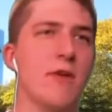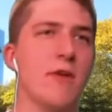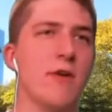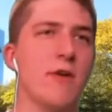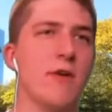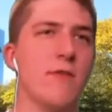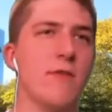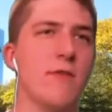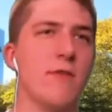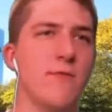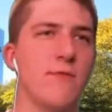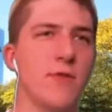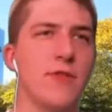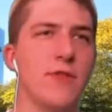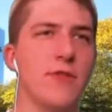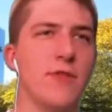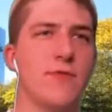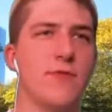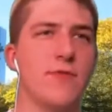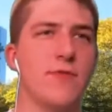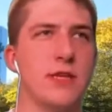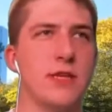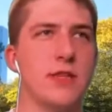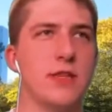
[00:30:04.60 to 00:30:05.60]
certainly the
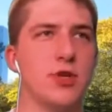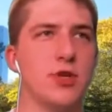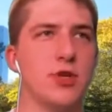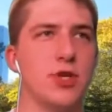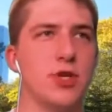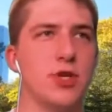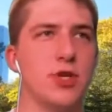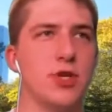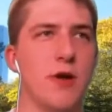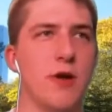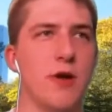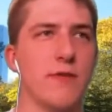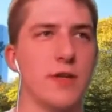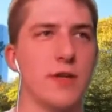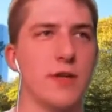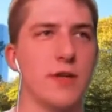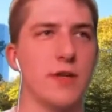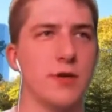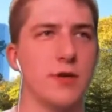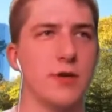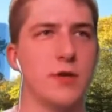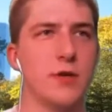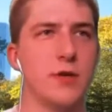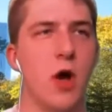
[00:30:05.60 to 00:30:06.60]
sharing feature.
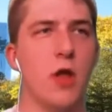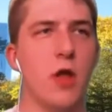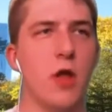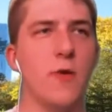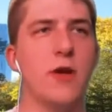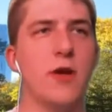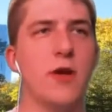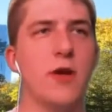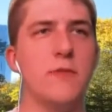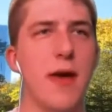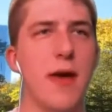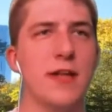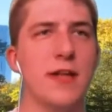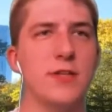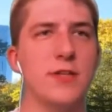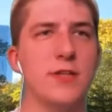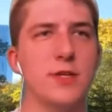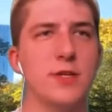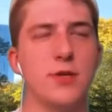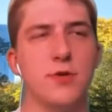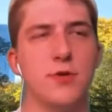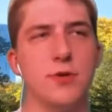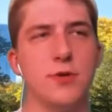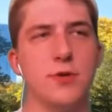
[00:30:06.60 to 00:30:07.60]
Although I could yeah.
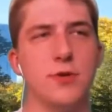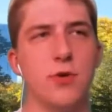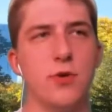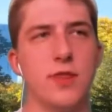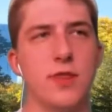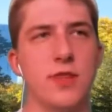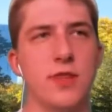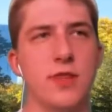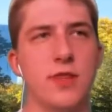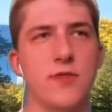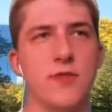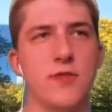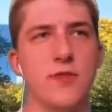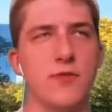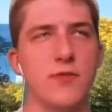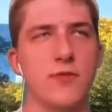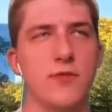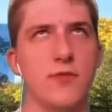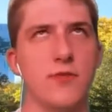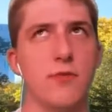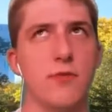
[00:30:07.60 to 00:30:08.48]
imagine you could put this.